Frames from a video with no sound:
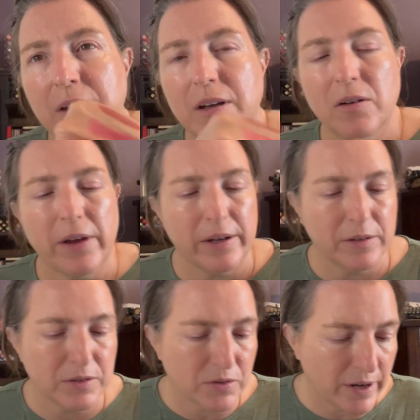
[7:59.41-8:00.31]
Okay,
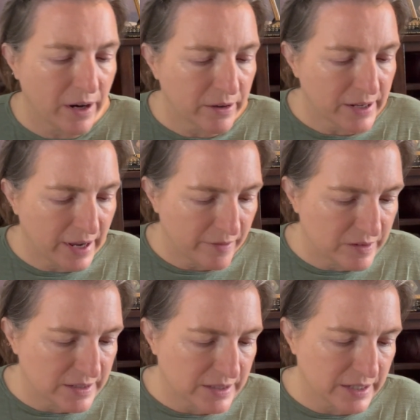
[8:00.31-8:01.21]
so I already have
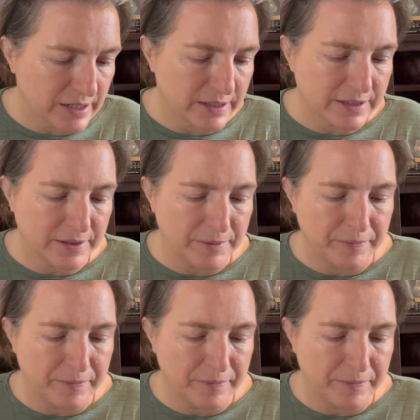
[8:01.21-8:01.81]
these things.